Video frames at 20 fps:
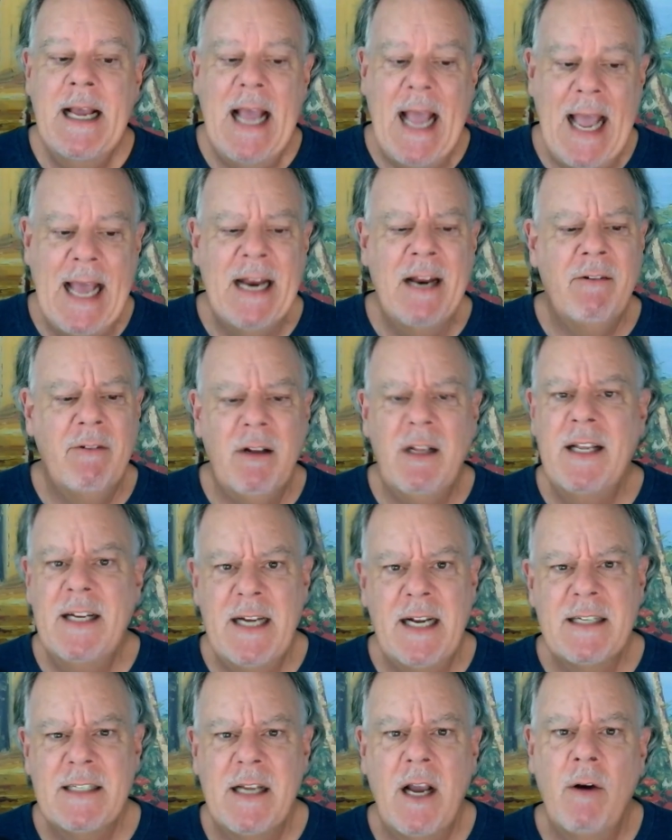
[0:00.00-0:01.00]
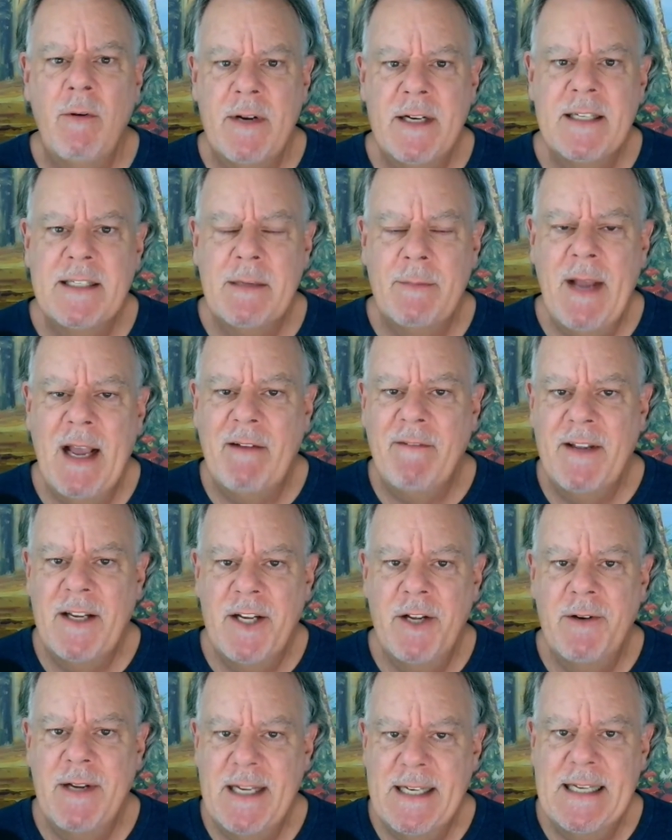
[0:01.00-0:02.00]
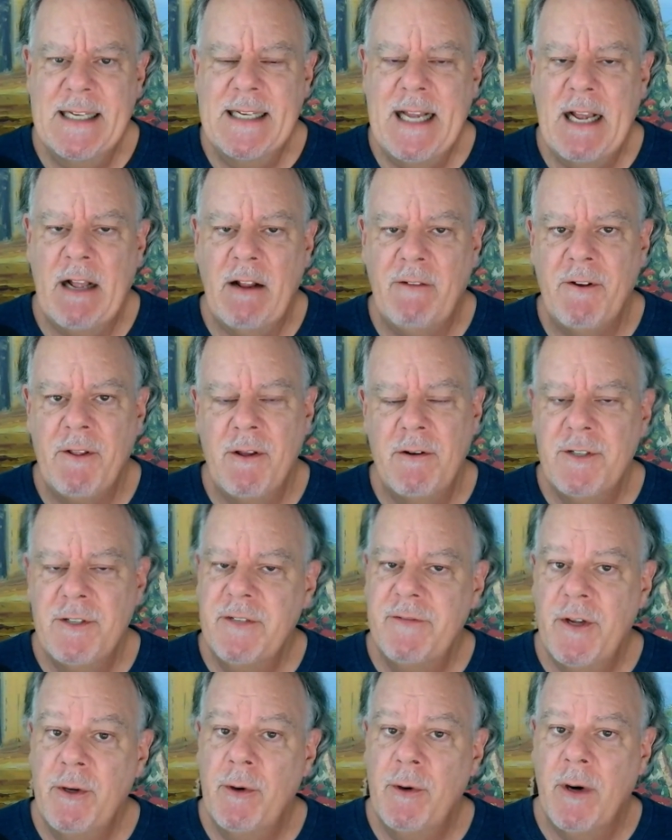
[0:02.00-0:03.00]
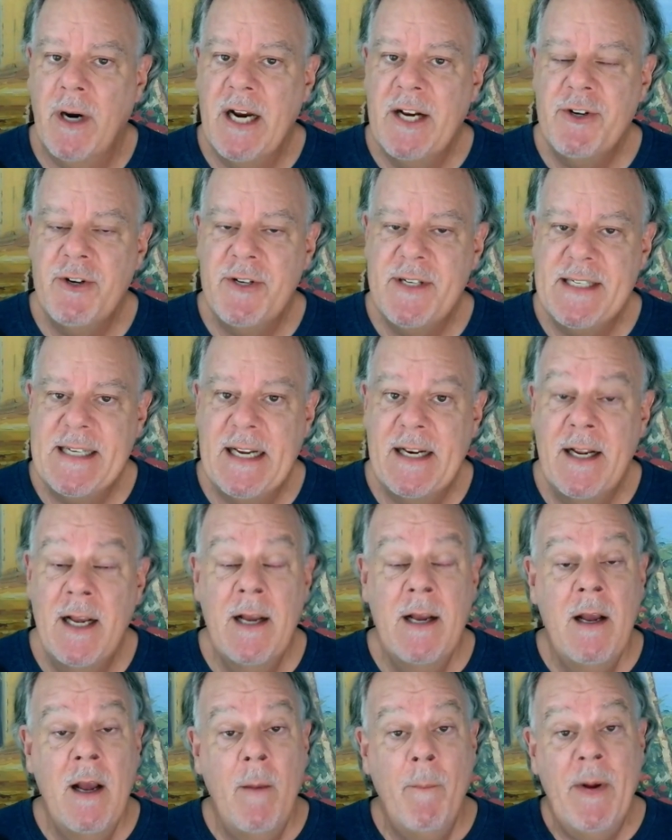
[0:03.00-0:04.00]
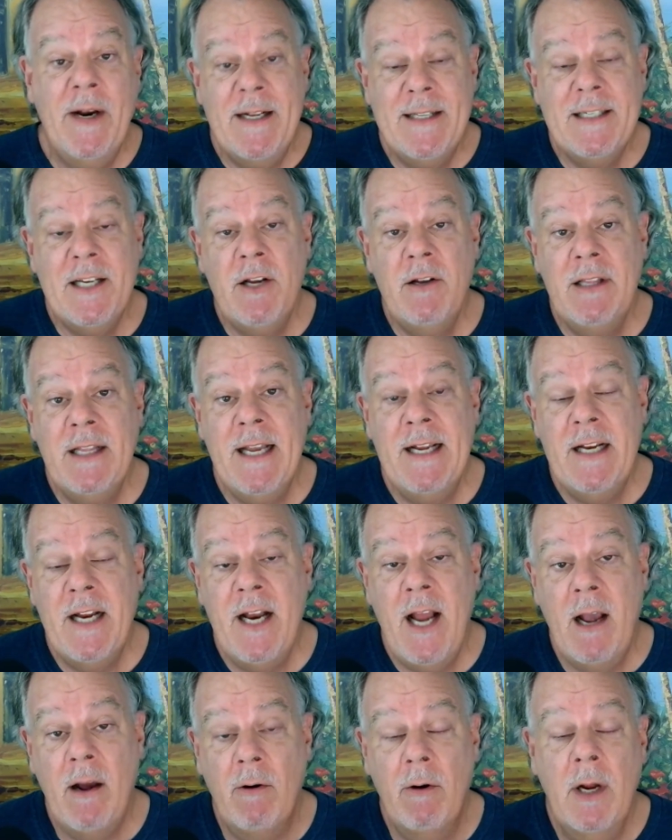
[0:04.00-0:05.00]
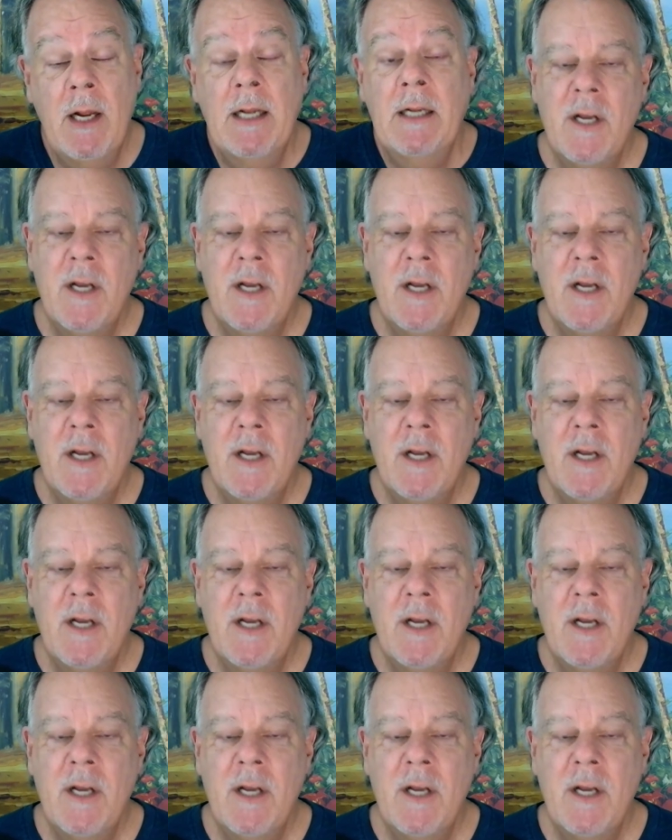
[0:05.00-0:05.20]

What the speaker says: And it really does go into some heavy duty detail for those of you who are interested, but it's a good thing to know.